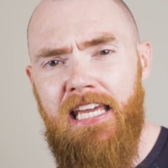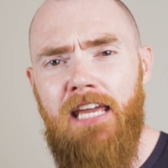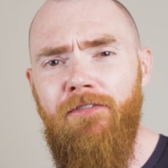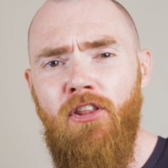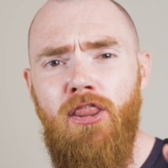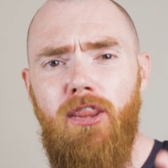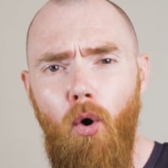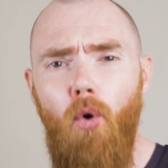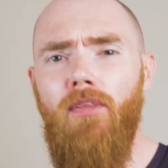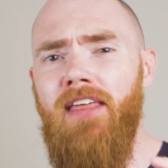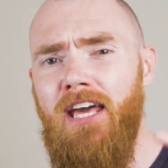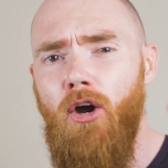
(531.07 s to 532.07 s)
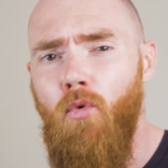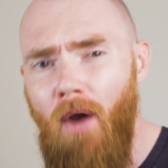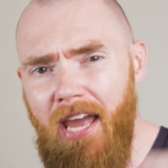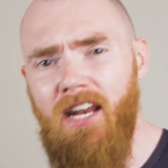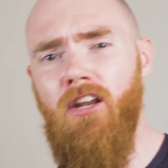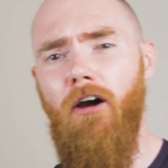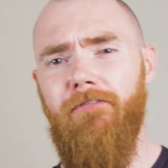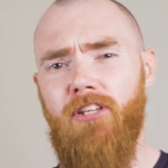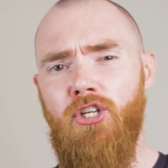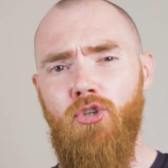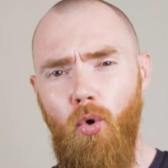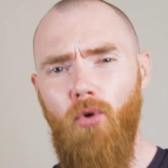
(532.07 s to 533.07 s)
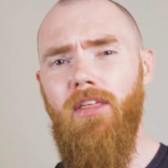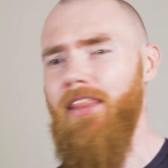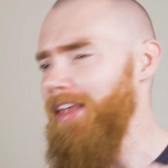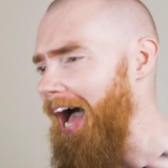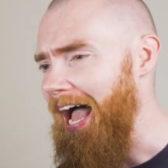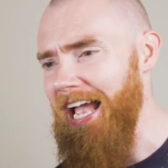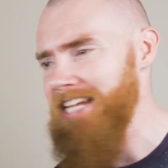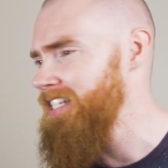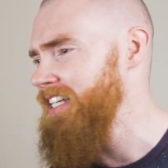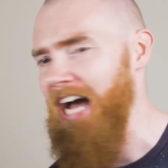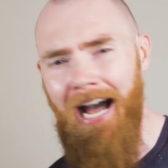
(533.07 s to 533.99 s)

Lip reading: Even though they're aware enough to know that that isn't